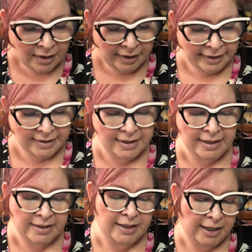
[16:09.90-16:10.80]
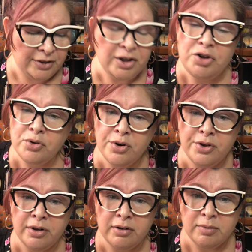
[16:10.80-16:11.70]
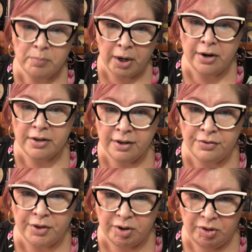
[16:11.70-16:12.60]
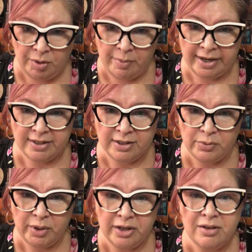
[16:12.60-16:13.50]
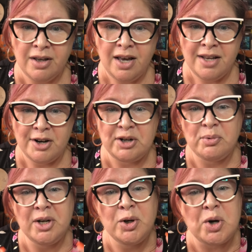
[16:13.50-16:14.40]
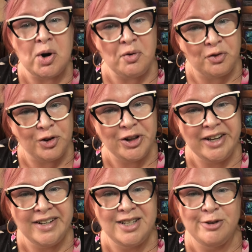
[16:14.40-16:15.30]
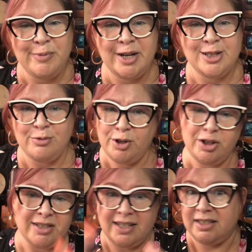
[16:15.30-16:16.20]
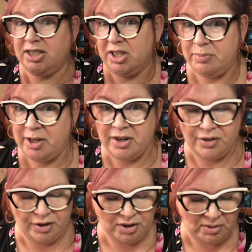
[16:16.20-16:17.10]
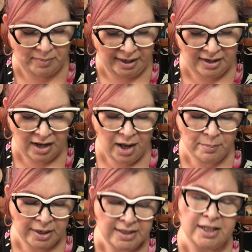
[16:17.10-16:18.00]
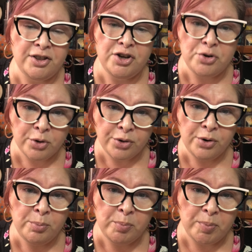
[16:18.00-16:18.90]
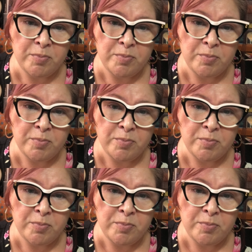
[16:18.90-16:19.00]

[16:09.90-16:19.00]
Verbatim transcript: is it's in the northern part of the, the medicine wheel. Now, I don't want to go fully into the medicine wheel because that's going to be another little bit, but it's in the northern